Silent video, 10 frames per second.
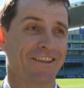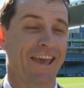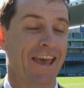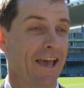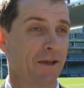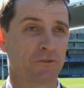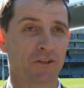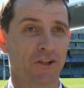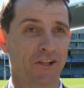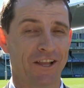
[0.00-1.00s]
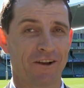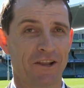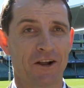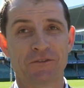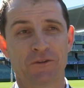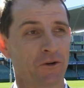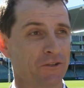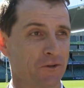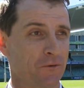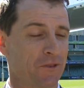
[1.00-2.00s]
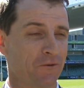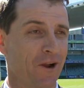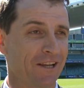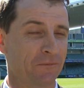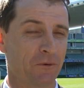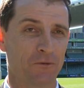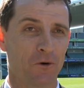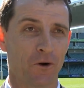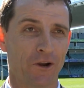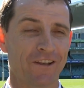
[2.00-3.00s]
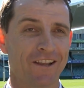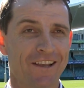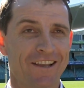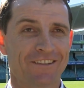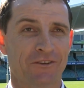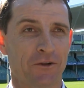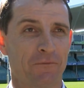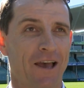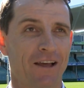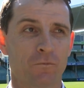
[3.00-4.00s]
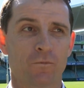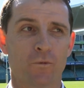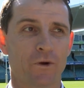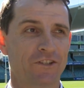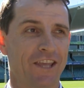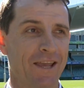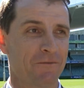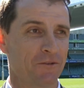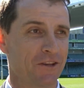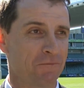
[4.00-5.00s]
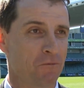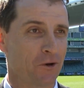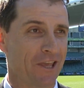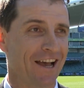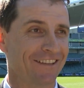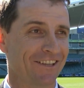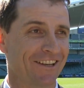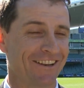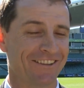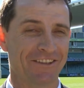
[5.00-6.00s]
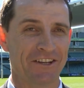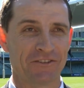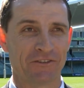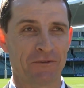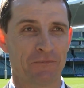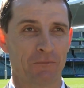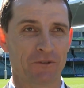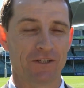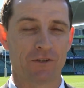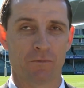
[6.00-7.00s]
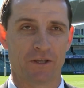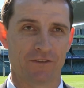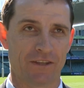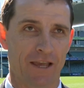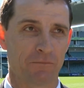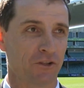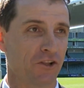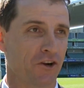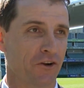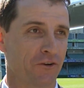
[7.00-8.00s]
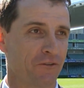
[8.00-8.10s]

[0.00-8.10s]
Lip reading: Yeah, absolutely. I mean, I was talking to him in the race before and talking about which game have you done more yards in, and it's an interesting proposition because the games are longer in